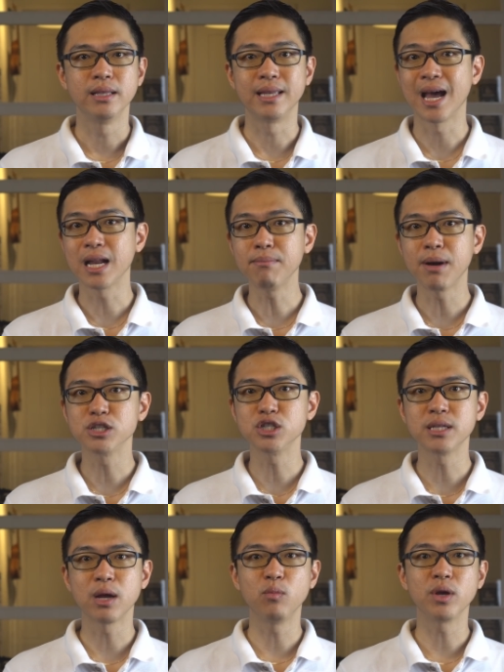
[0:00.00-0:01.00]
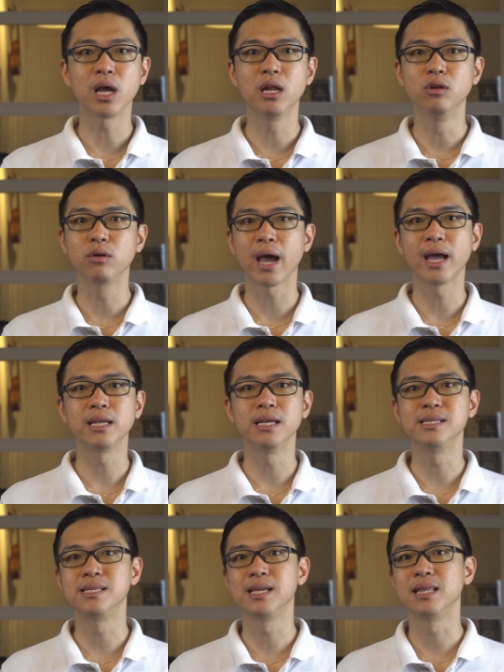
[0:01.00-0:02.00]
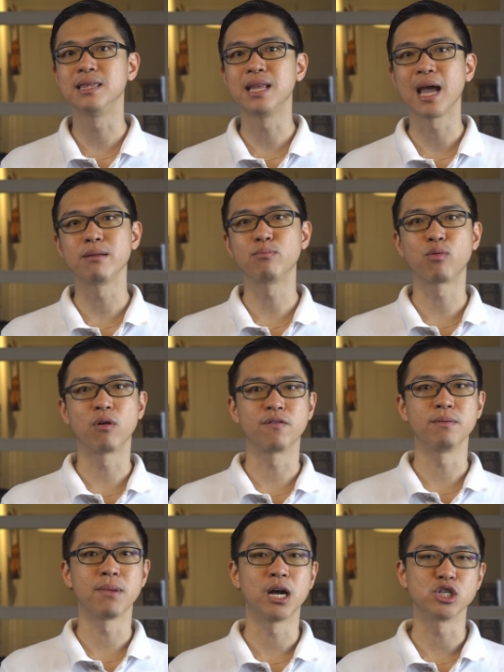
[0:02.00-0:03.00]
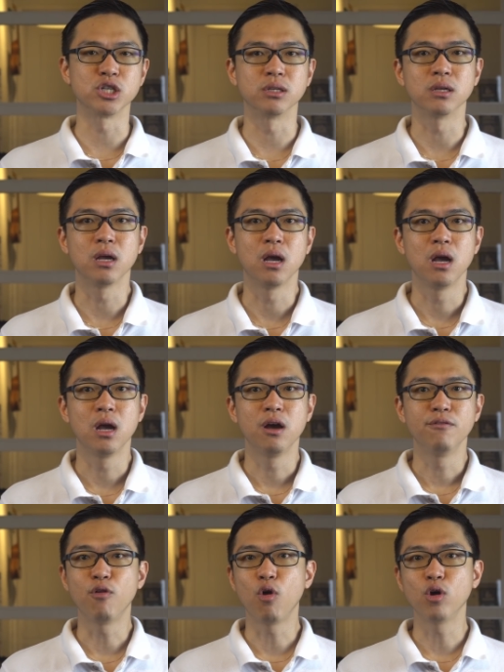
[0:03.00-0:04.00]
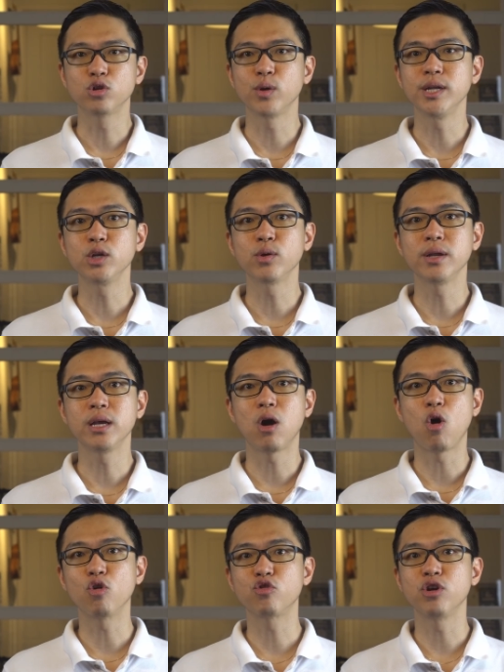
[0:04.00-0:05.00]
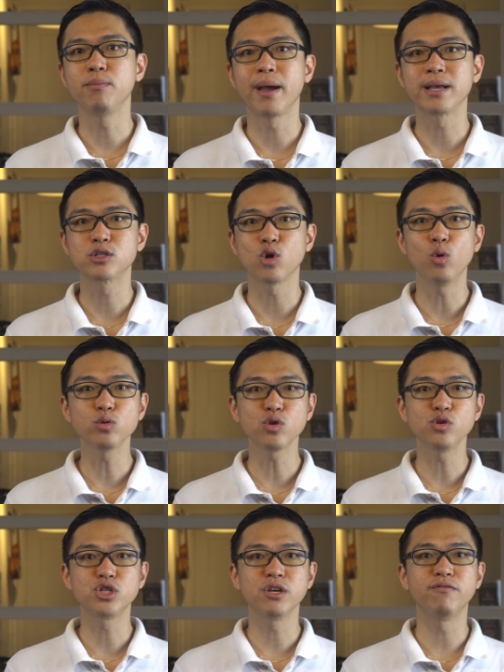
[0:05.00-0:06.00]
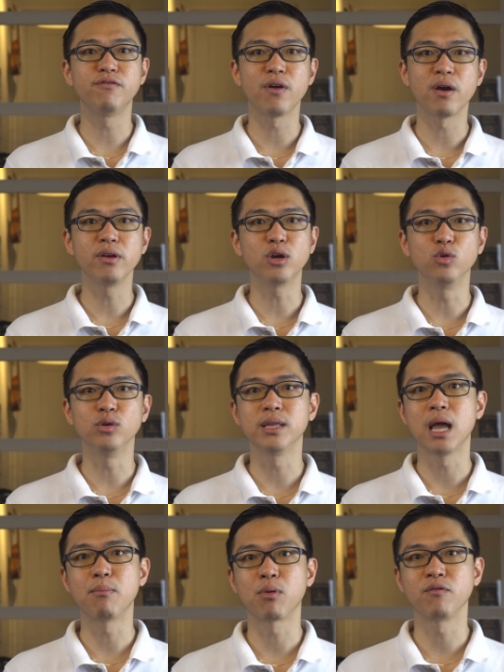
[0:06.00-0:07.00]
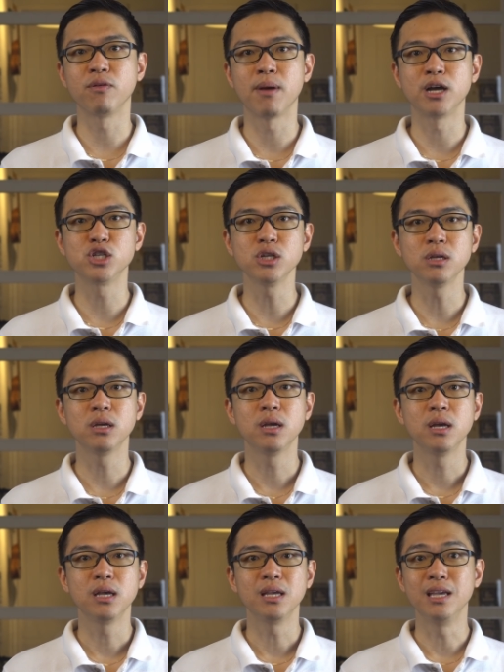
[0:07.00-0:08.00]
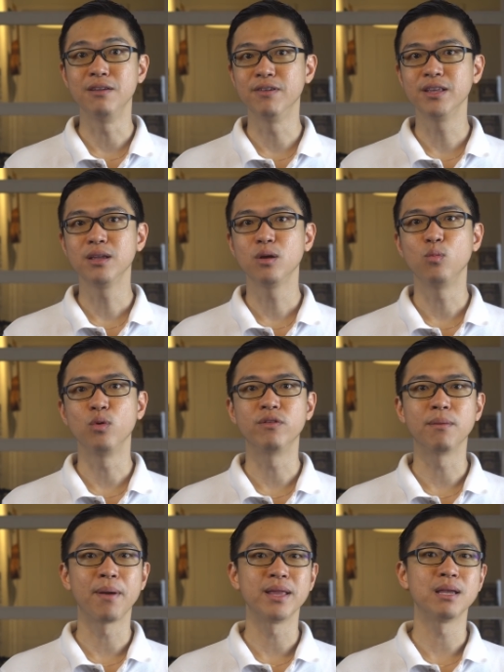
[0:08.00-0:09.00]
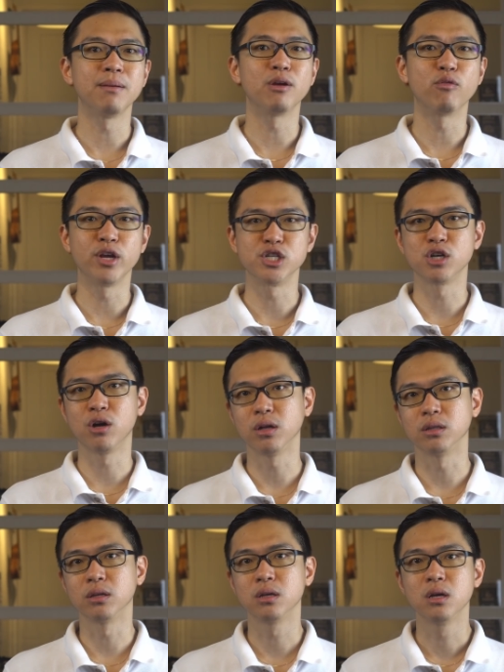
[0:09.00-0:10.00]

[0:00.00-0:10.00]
The other margin that we can look at is their net profit margin. For 2020, all three banks also achieved very good net profit margin, even with the pandemic raging on.